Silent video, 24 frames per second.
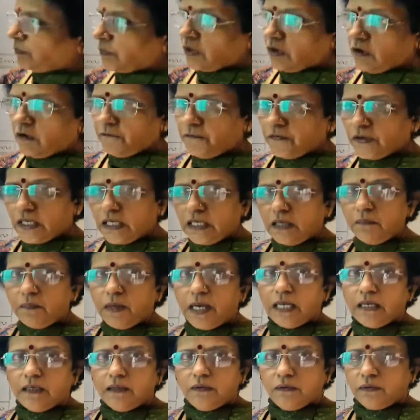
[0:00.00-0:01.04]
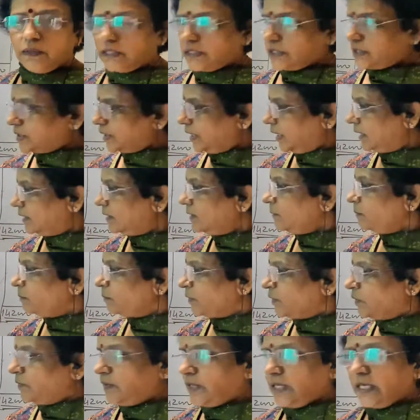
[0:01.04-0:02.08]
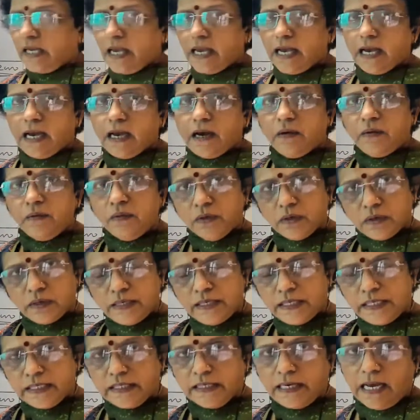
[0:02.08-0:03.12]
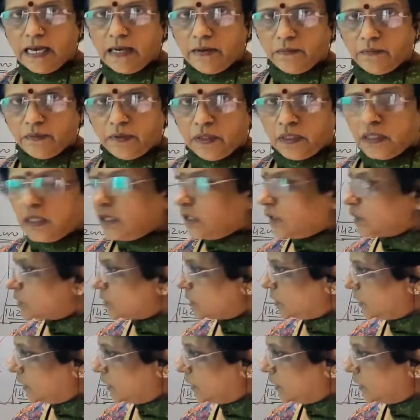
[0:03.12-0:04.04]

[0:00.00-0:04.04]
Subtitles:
of revaluation we have derived. So